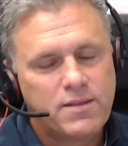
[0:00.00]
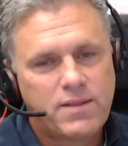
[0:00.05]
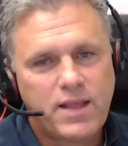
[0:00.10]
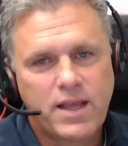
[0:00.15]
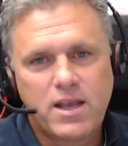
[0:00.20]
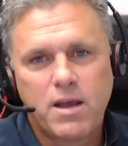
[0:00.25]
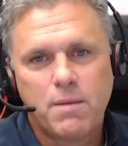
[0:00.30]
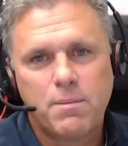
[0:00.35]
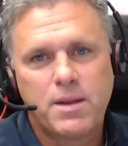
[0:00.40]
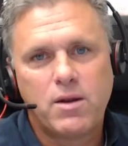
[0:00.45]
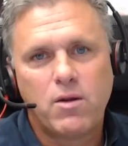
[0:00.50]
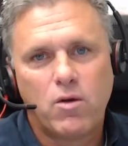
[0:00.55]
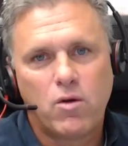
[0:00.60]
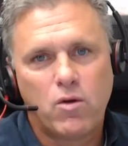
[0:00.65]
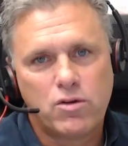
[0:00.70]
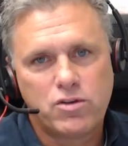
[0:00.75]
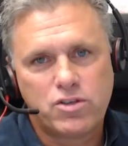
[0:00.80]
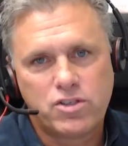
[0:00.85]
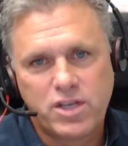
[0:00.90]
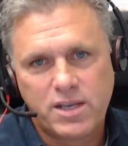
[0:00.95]
They come in
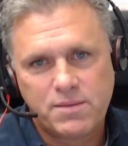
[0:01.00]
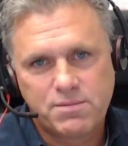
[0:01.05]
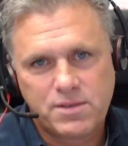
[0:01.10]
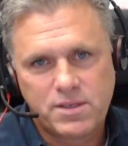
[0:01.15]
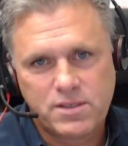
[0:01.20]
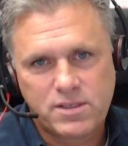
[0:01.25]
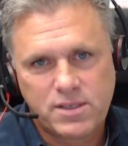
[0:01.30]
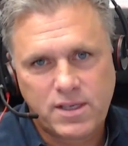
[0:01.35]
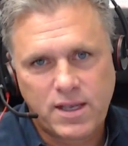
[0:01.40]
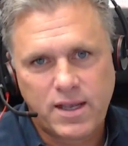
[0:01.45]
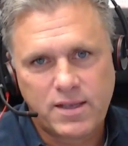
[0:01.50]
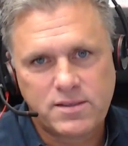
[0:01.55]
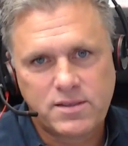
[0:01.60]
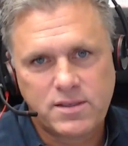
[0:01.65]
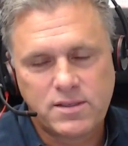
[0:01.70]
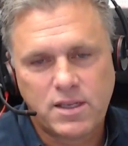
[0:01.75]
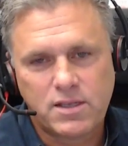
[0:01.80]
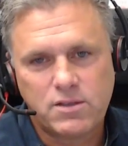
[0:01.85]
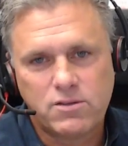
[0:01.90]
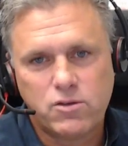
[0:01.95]
all shapes and
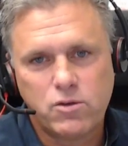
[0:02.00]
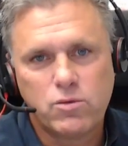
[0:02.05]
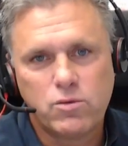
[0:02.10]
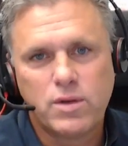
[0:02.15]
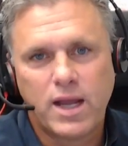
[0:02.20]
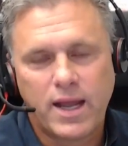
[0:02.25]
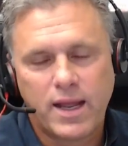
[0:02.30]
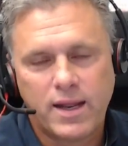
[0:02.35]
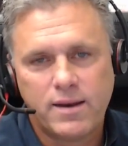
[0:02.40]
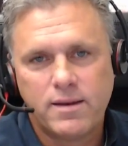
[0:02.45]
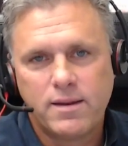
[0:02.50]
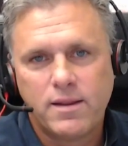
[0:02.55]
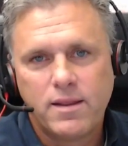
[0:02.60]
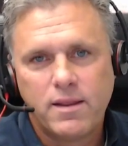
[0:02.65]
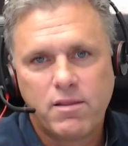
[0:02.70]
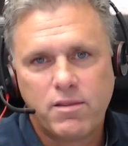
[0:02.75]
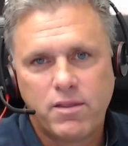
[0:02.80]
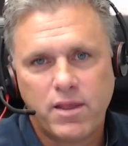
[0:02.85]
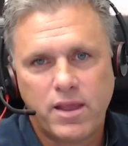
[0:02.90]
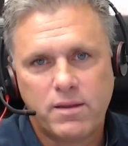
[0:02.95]
sizes, and do not
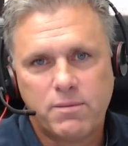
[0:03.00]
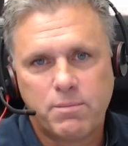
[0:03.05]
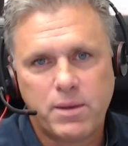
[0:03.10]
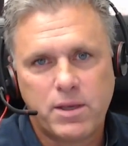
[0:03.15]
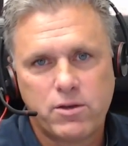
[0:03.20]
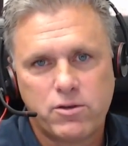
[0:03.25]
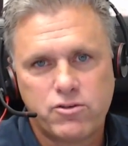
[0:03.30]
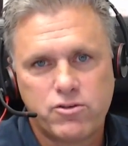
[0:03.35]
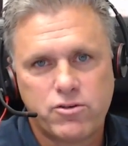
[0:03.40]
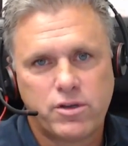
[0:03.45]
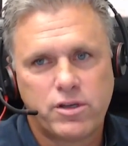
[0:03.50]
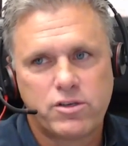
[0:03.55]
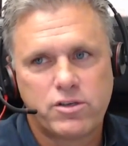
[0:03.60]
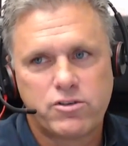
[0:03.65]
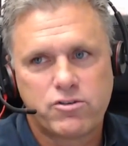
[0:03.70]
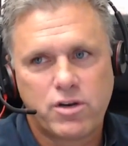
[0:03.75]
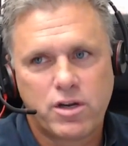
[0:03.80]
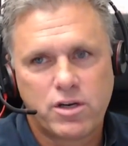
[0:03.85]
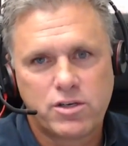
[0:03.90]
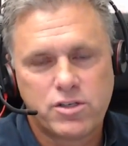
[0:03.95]
think because you're in
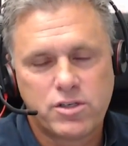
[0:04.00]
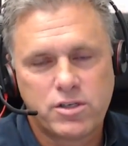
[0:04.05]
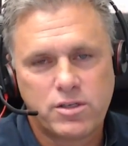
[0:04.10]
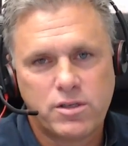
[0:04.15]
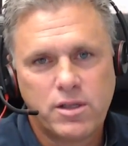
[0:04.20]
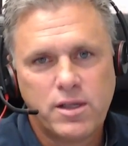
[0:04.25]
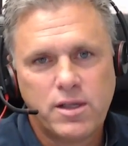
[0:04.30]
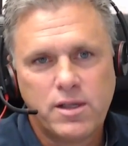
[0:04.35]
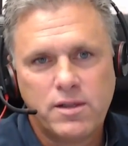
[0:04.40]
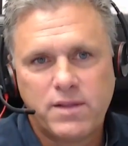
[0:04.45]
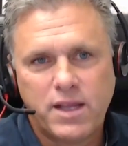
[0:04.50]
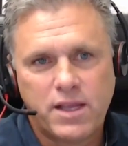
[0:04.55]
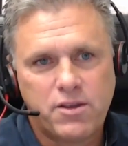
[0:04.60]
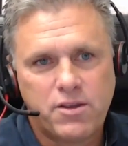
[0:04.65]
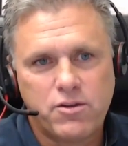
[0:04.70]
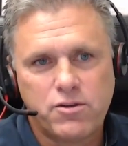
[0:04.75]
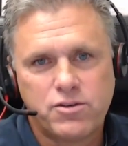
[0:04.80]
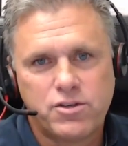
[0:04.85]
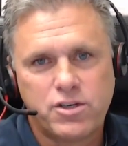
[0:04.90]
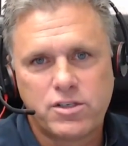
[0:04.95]
construction that
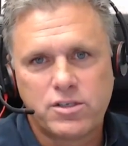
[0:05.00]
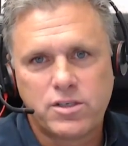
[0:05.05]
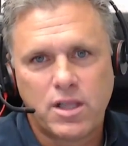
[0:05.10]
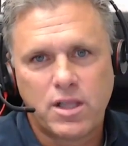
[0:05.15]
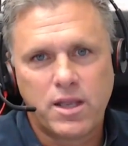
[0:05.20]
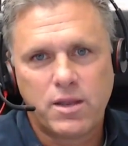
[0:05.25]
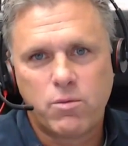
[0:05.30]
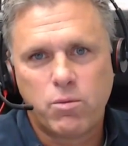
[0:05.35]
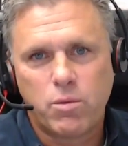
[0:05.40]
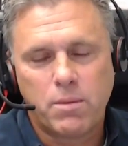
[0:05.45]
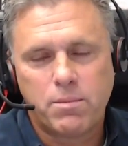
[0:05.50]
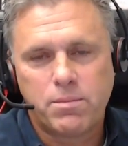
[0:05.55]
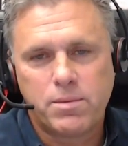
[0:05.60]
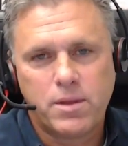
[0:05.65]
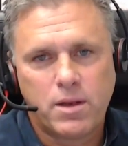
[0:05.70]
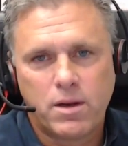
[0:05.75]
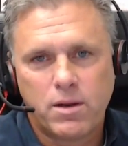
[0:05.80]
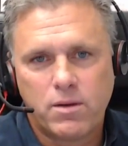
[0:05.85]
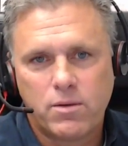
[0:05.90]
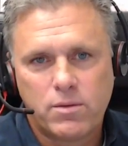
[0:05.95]
you're just like,
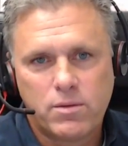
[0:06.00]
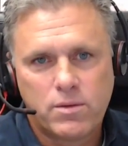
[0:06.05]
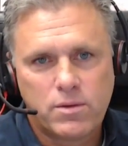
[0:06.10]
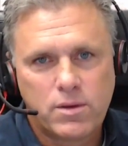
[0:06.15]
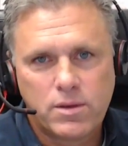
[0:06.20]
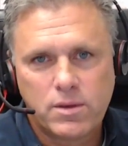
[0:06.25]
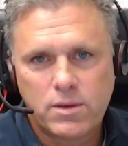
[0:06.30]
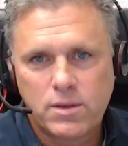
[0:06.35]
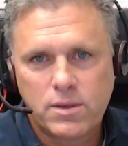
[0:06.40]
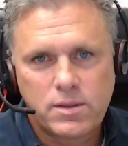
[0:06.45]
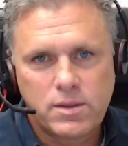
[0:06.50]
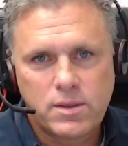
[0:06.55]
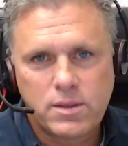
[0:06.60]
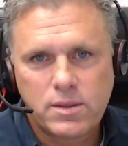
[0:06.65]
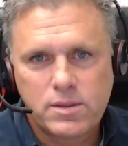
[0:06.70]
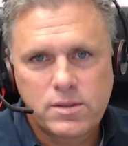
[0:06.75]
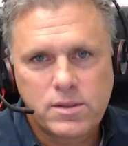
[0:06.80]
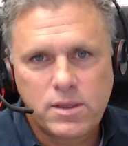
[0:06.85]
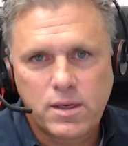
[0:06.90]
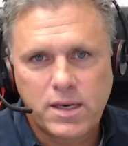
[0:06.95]

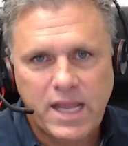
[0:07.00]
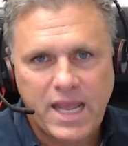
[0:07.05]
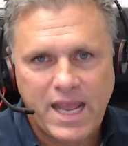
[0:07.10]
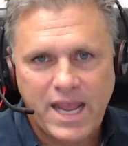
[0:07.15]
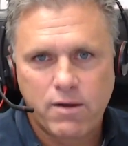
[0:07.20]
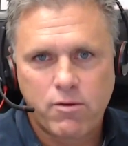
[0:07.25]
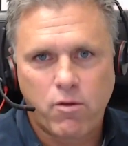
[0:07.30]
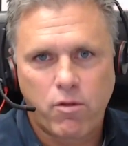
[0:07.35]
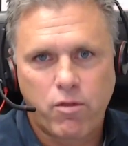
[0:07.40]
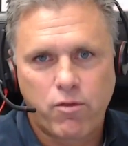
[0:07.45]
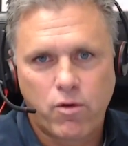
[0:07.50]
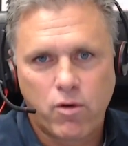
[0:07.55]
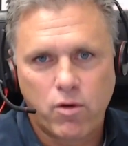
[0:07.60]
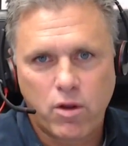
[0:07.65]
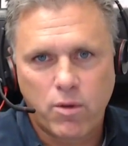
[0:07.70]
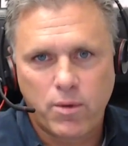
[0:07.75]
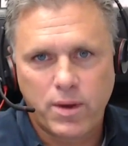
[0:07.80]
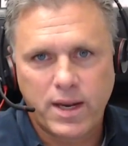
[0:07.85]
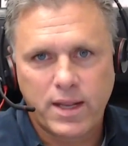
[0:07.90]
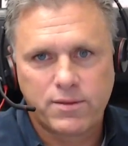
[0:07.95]
a Neanderthal
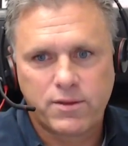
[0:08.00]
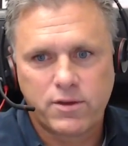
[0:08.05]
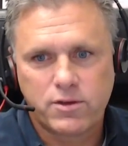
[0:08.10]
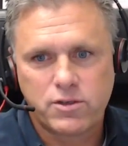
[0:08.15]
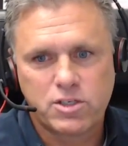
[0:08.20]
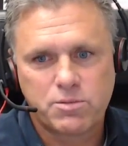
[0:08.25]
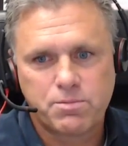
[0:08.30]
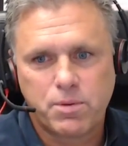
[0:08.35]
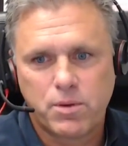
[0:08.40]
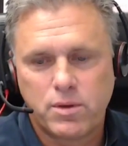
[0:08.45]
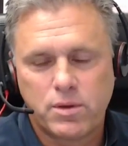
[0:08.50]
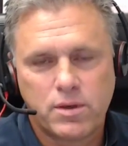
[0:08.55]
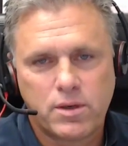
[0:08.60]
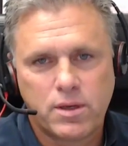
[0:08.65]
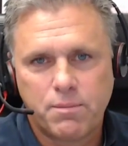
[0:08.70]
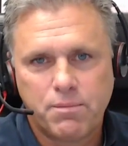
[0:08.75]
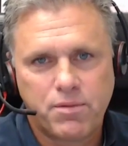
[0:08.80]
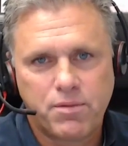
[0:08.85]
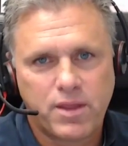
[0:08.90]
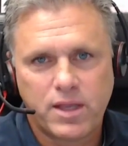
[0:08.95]
going out there just putting
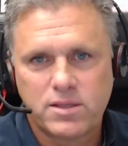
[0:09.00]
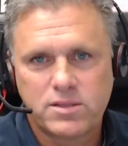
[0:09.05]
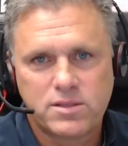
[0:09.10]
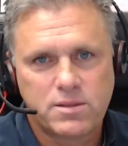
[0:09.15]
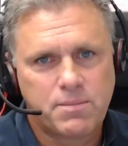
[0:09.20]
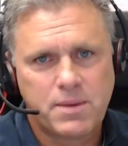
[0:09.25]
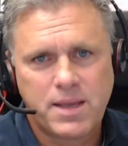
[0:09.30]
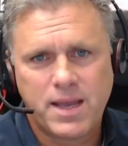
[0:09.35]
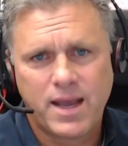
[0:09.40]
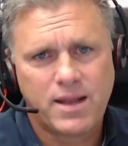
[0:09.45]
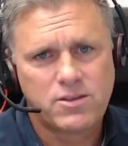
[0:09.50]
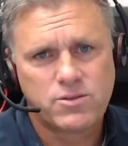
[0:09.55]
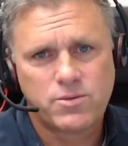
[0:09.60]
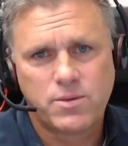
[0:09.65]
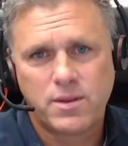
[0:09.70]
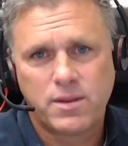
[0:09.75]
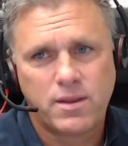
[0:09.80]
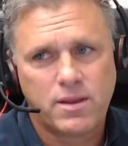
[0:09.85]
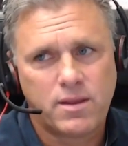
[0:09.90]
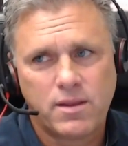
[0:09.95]
up things. To be honest
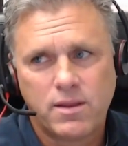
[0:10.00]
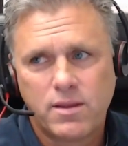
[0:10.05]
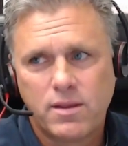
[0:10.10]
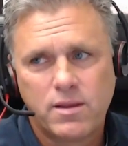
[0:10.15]
with you,